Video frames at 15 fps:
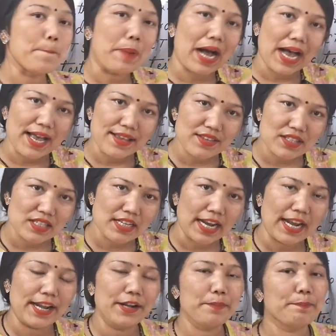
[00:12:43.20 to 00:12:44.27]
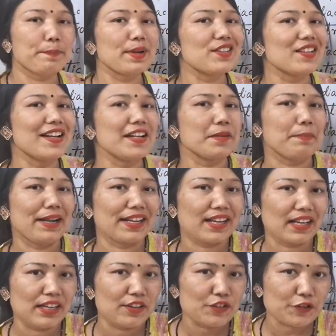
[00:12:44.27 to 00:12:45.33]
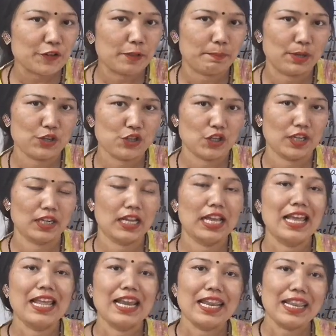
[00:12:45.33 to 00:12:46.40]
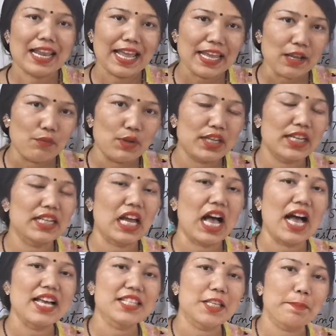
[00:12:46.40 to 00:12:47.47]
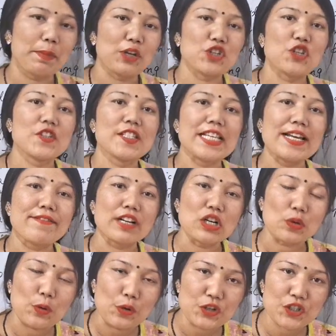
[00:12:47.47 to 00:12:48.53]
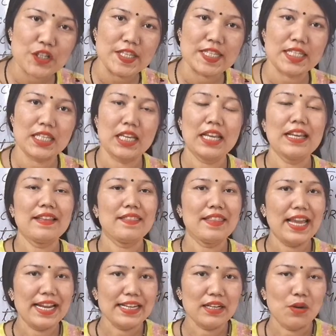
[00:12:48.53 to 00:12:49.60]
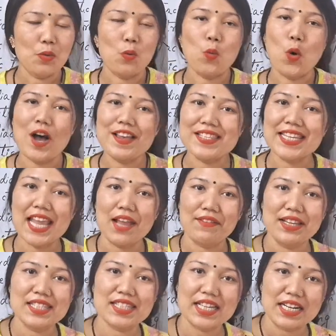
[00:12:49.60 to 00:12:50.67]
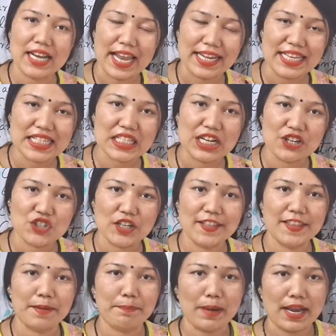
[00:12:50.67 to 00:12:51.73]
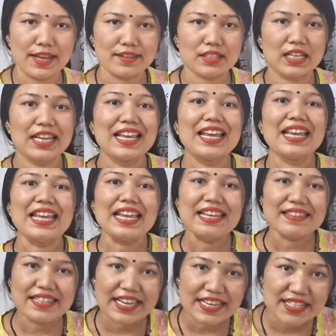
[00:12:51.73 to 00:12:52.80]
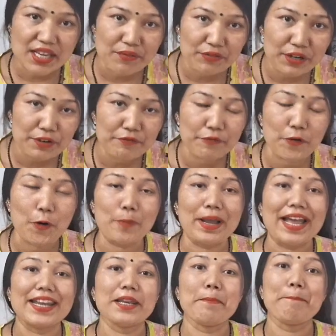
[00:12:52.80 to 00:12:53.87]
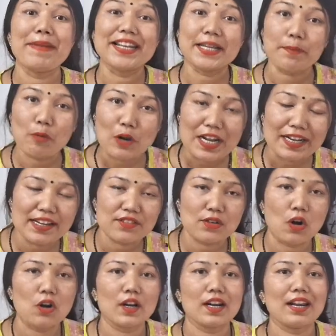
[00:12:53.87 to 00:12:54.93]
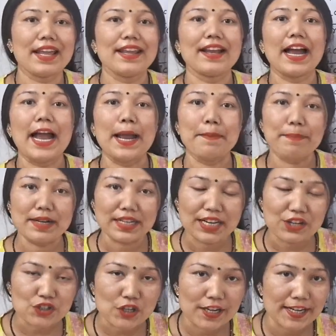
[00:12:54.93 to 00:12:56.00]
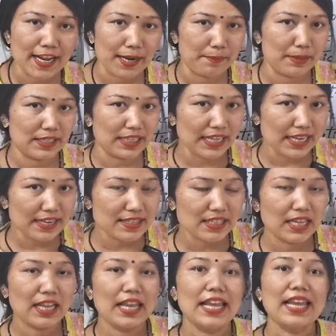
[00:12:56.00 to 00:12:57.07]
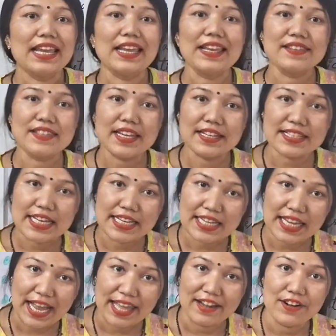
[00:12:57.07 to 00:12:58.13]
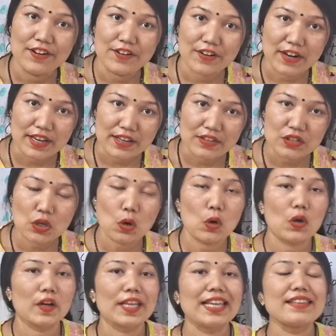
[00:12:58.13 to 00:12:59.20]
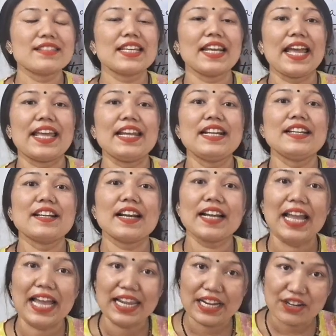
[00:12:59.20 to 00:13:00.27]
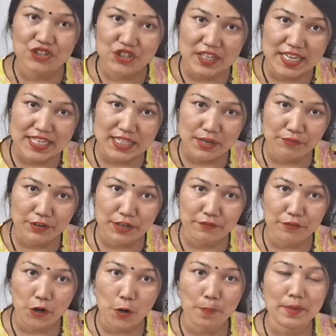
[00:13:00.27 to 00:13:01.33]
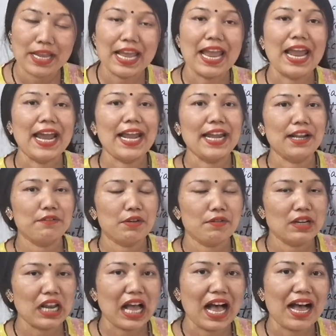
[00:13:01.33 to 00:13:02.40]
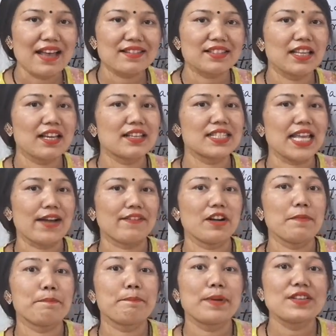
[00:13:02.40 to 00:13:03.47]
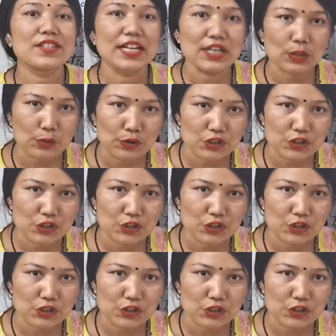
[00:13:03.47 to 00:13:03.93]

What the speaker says: past and present medical history of the patient. Like we can ask the patient several questions that was he having any surgery in the past? Is he suffering from any metabolic disorder like hypertension, diabetes? Is he taking any drugs or is there any drug allergy he is suffering from? And we will ask the several present